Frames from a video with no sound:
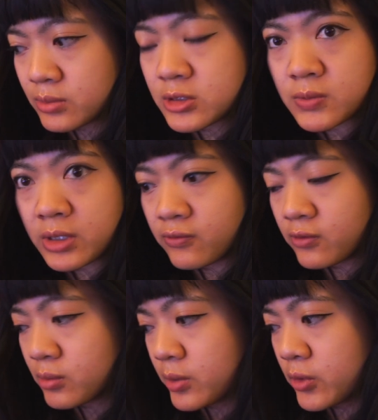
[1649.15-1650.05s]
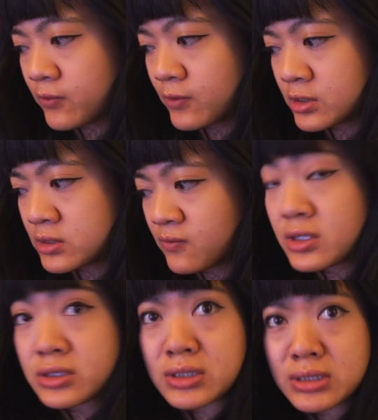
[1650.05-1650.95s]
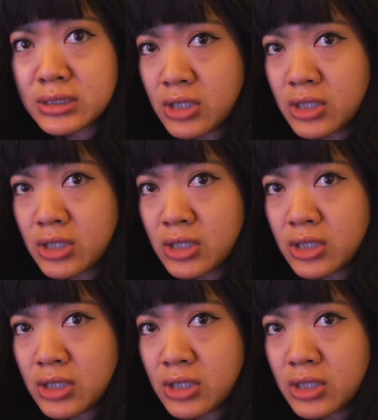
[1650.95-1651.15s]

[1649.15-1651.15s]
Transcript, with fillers: I'm just waiting for my boyfriend to finish his mm-hmm.